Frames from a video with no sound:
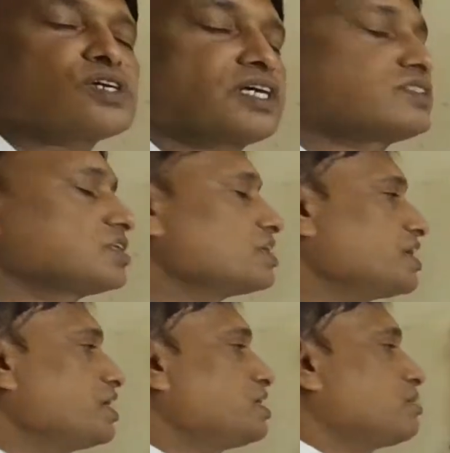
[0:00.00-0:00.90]
construct the
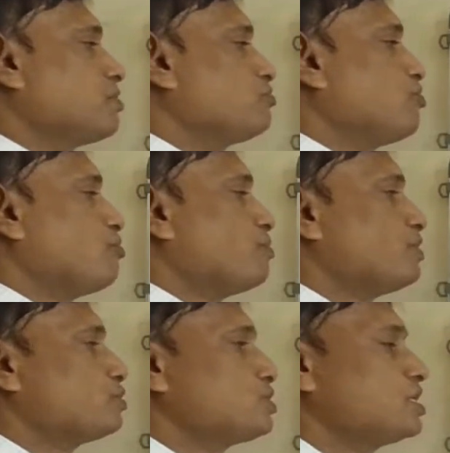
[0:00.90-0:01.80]
character table for
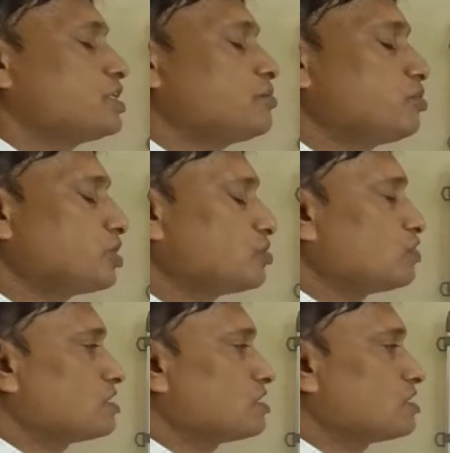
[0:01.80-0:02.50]
POCl3 molecule,